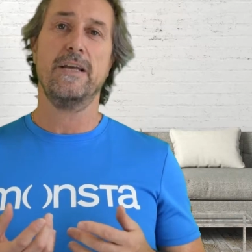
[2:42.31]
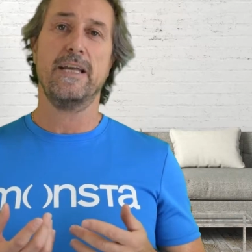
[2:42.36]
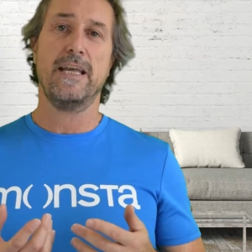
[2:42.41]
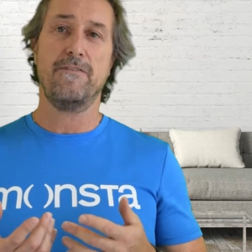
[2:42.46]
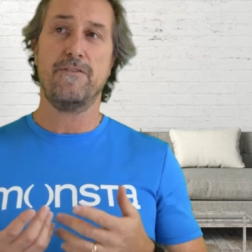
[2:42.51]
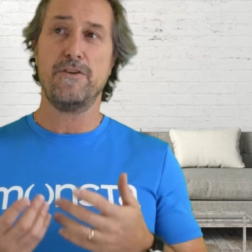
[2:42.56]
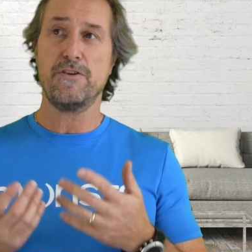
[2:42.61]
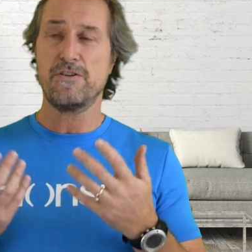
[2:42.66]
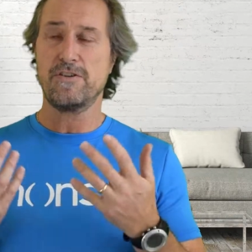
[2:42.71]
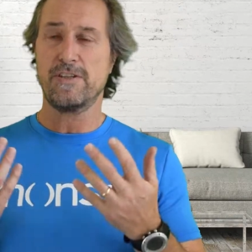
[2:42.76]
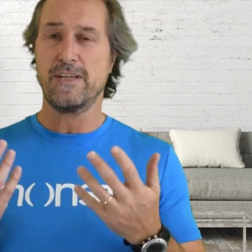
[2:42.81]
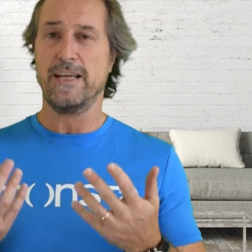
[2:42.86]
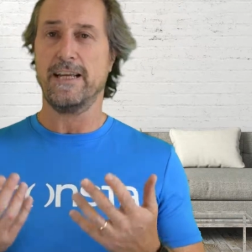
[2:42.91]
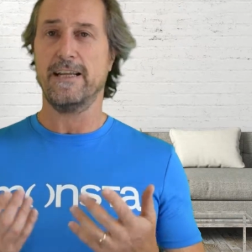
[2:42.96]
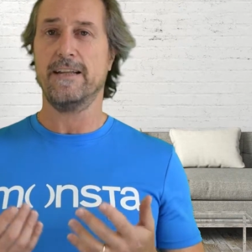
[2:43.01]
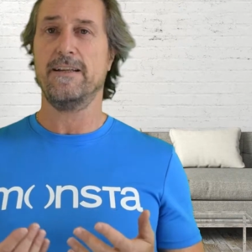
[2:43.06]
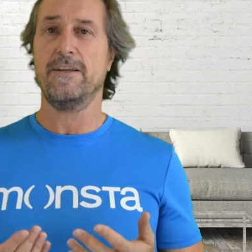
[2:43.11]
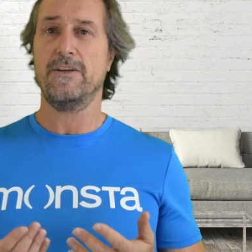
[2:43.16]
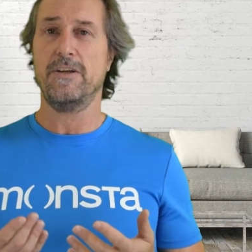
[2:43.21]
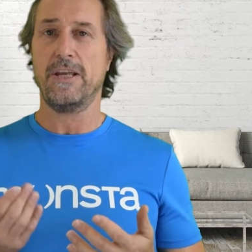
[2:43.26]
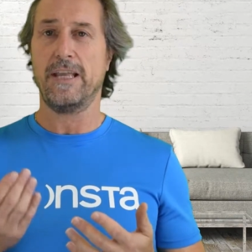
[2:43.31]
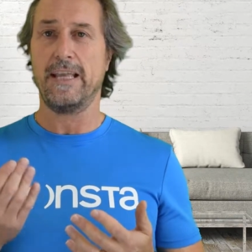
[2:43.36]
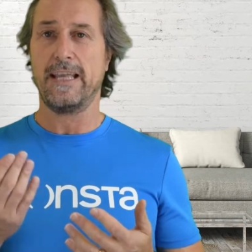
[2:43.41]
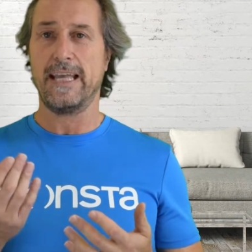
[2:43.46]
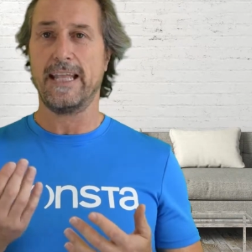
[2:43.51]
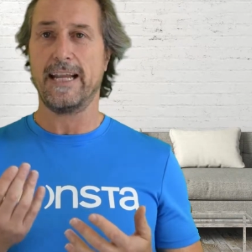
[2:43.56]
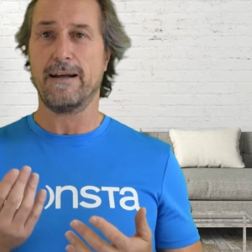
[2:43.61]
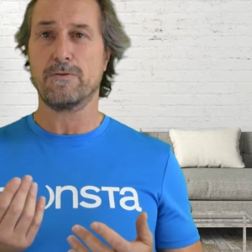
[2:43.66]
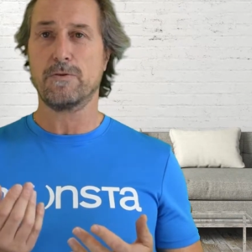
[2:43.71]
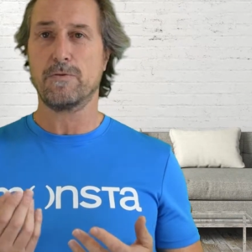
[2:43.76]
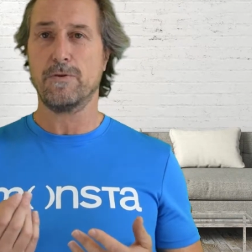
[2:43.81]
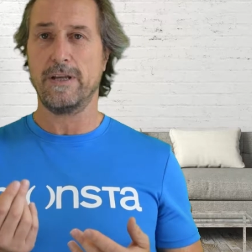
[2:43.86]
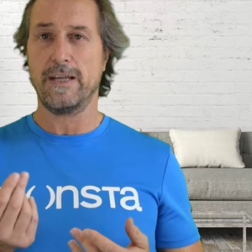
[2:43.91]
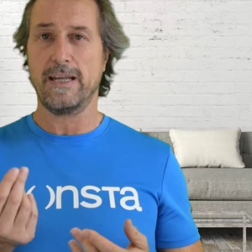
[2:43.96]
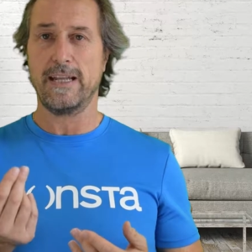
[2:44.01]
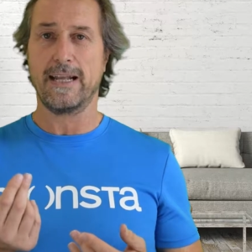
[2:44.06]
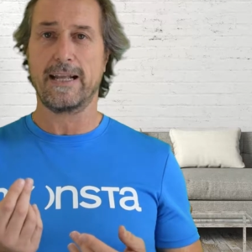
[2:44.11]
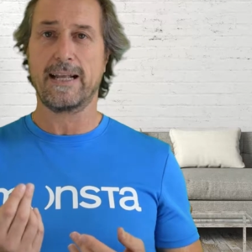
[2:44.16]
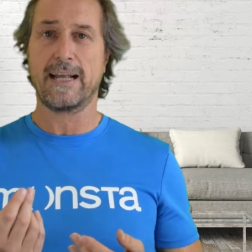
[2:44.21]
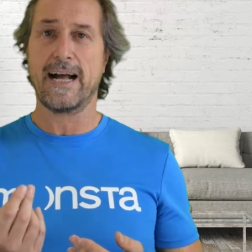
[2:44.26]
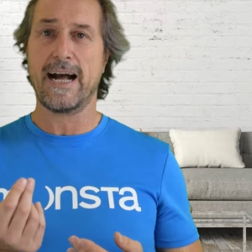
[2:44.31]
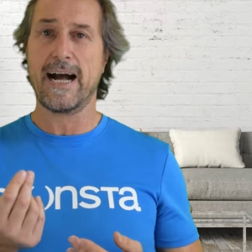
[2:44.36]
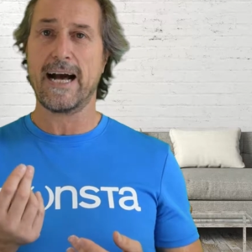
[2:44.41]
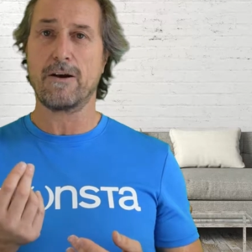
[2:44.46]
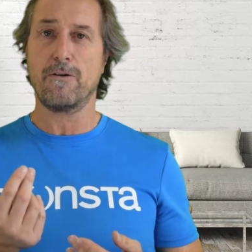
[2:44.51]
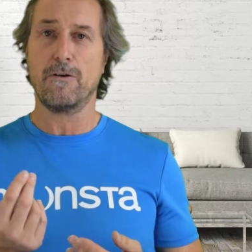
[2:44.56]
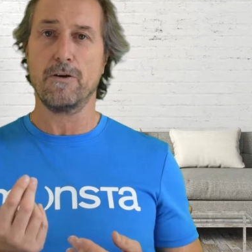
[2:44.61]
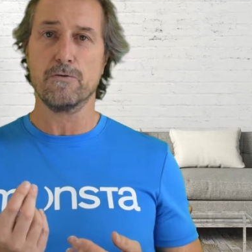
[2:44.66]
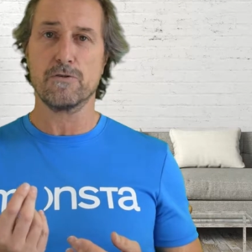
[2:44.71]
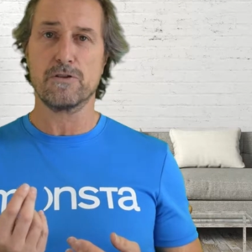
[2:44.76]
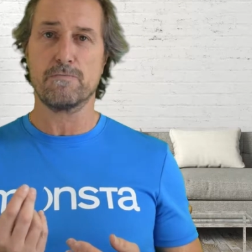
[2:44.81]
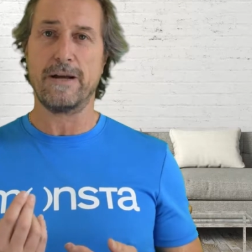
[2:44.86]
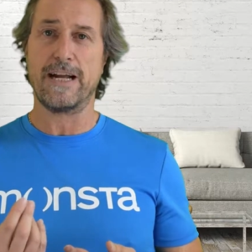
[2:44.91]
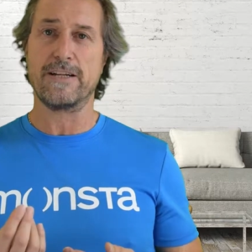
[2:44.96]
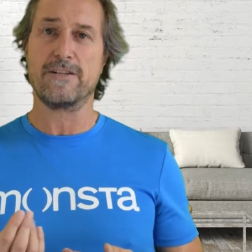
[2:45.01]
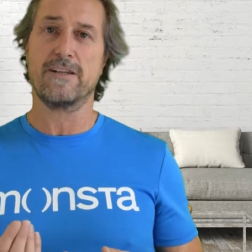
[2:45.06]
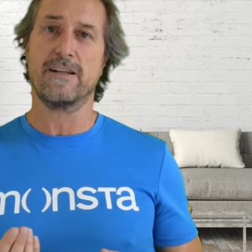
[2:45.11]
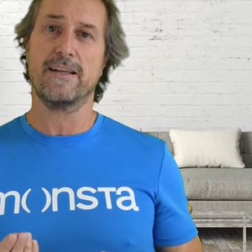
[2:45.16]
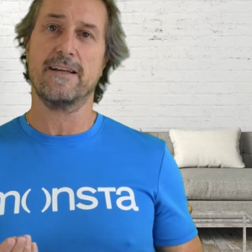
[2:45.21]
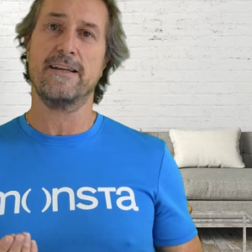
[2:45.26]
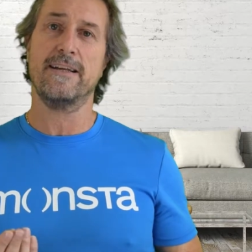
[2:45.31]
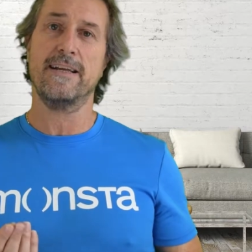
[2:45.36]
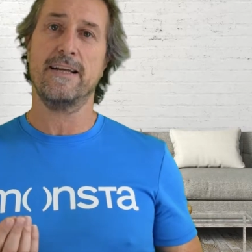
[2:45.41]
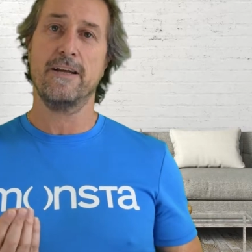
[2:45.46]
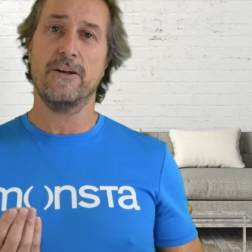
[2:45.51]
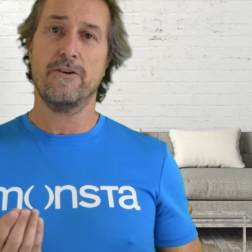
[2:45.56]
If you see it, you can get up to it, you get a card or a little spatula,